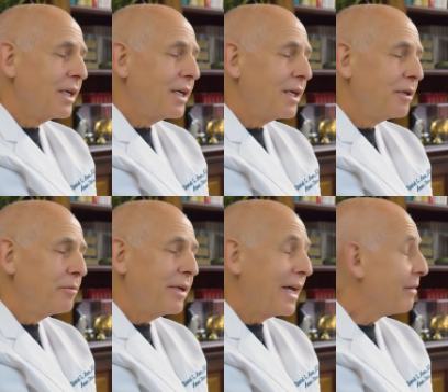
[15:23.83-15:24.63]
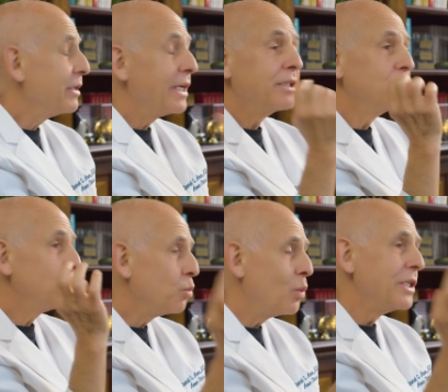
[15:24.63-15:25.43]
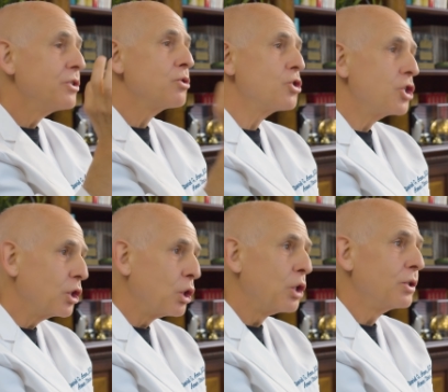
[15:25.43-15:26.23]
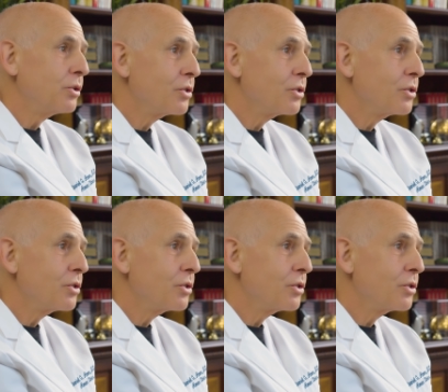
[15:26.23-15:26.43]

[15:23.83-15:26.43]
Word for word: um, every day she wins or she learns